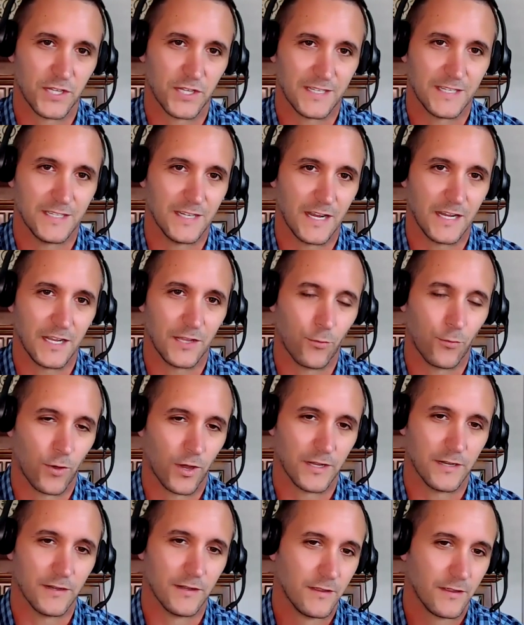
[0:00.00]

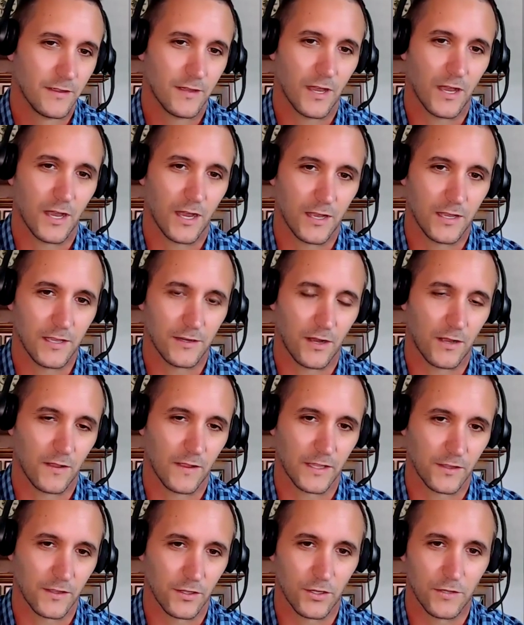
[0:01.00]
1981 in all
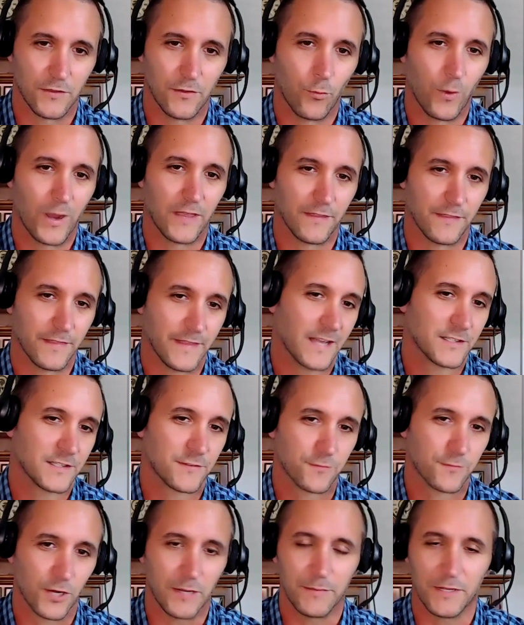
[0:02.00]
likelihood, the way that that's
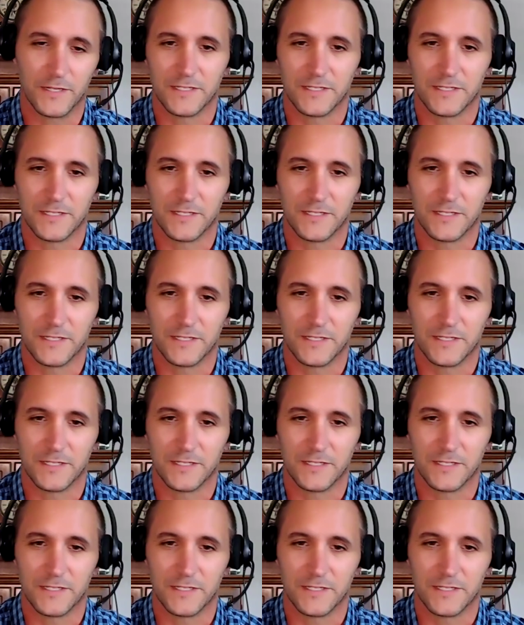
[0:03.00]
framed.